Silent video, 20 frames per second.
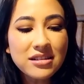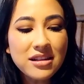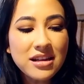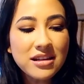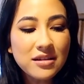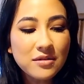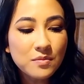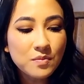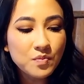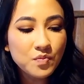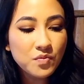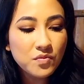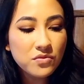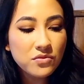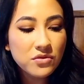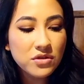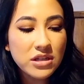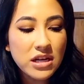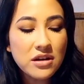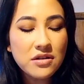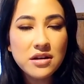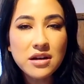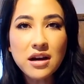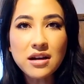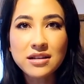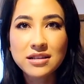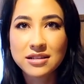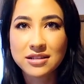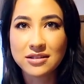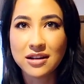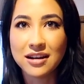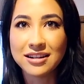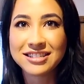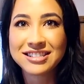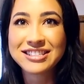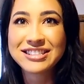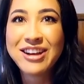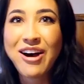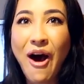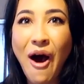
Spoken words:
It tastes like teriyaki sauce.